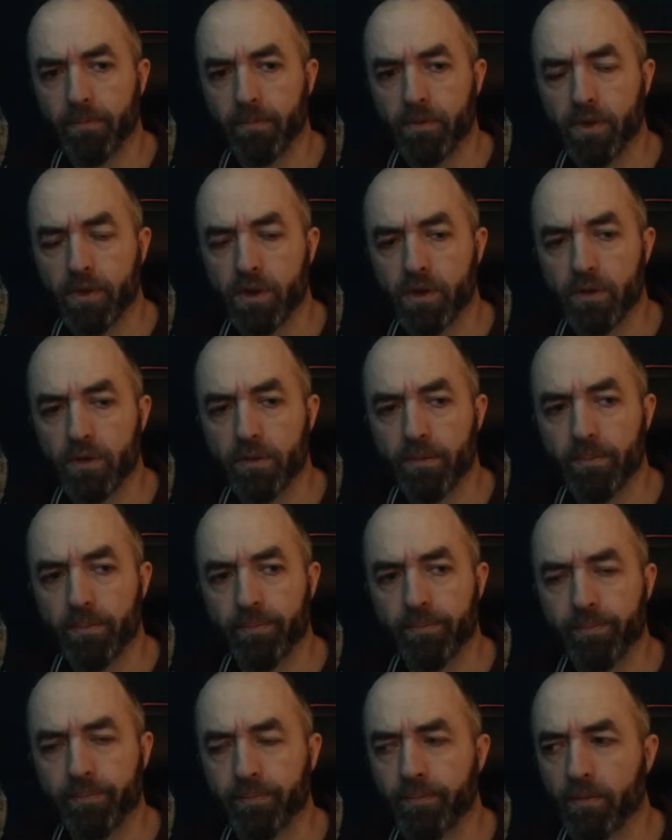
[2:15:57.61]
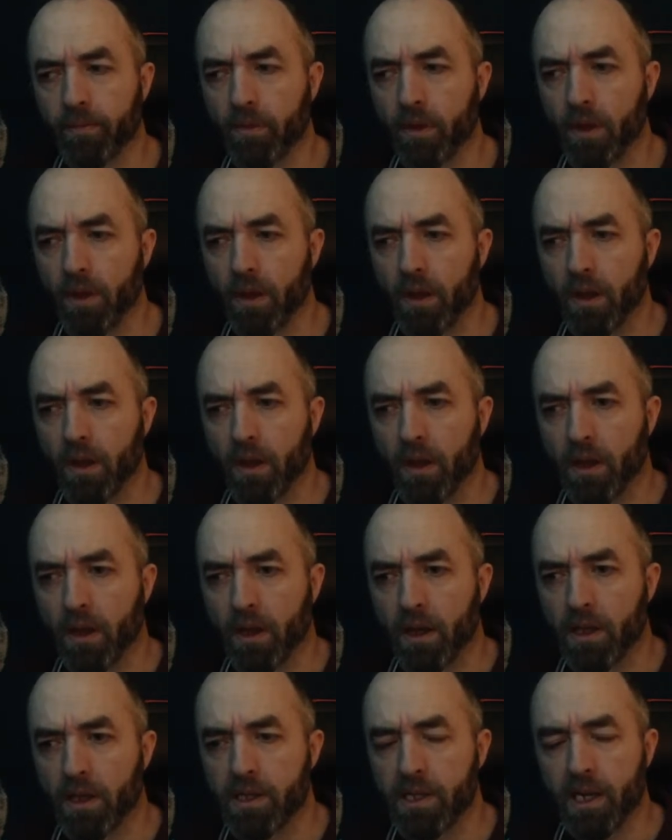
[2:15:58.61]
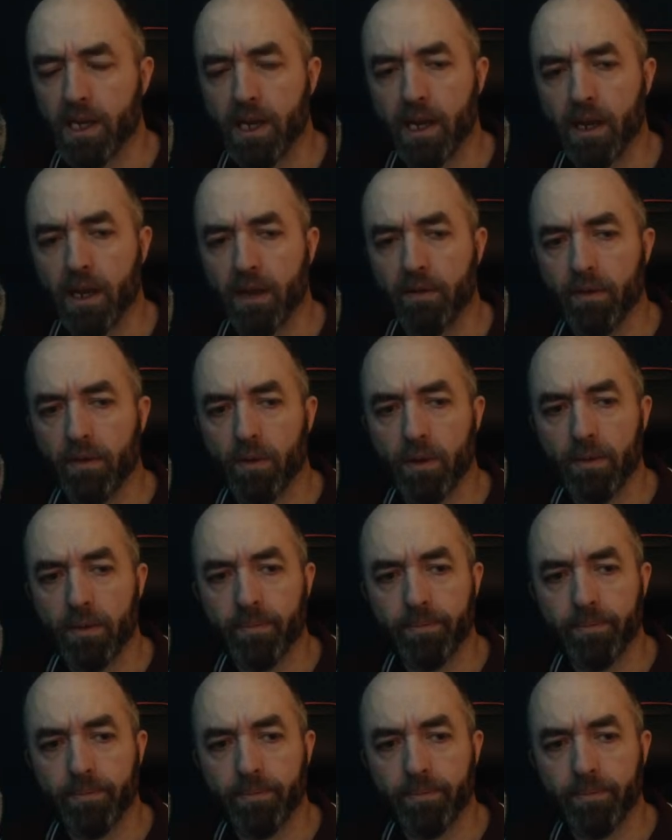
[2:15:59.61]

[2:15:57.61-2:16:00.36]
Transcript: So take care, everyone,